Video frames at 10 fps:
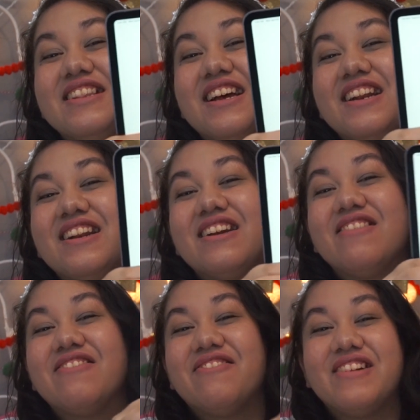that
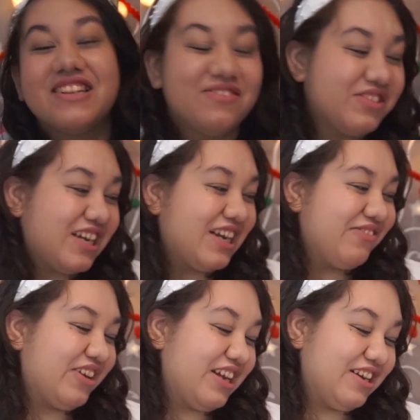there. Welcome to
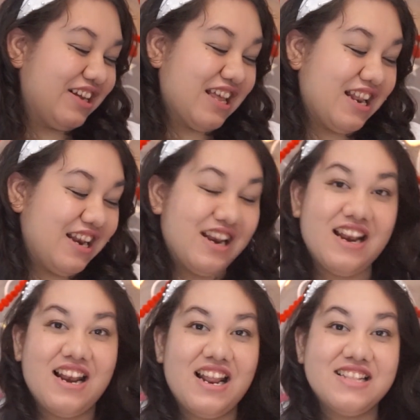iPad.
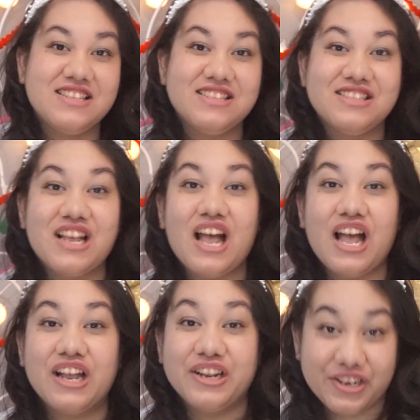Let's
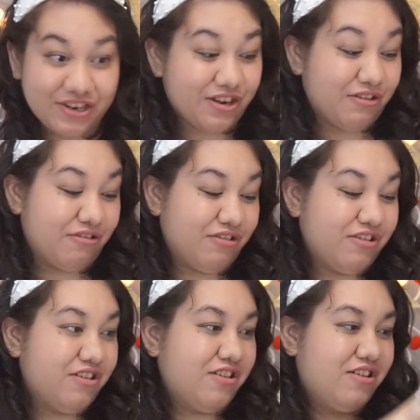go.
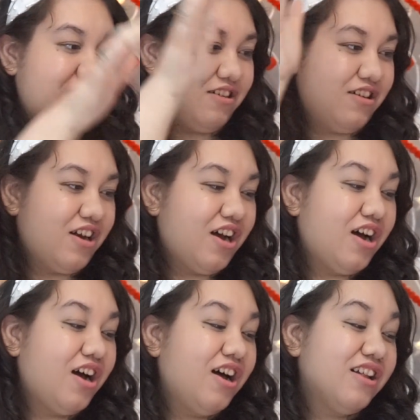
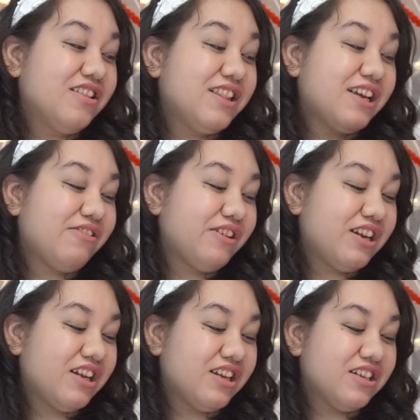There it
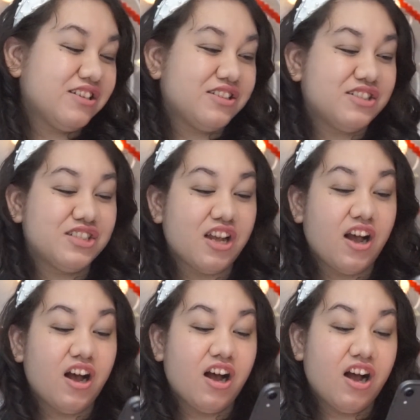is.
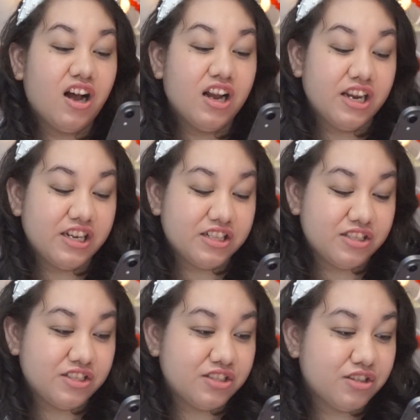It's
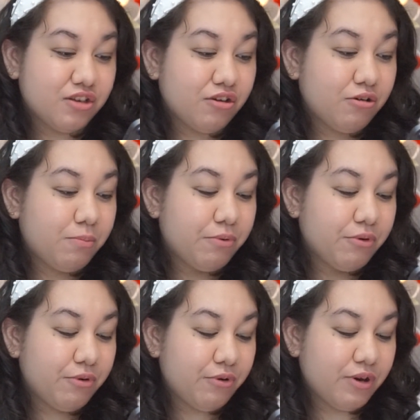so
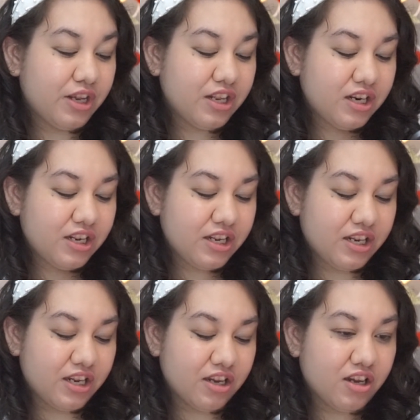
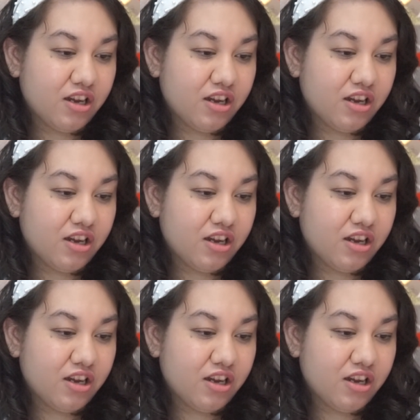pretty.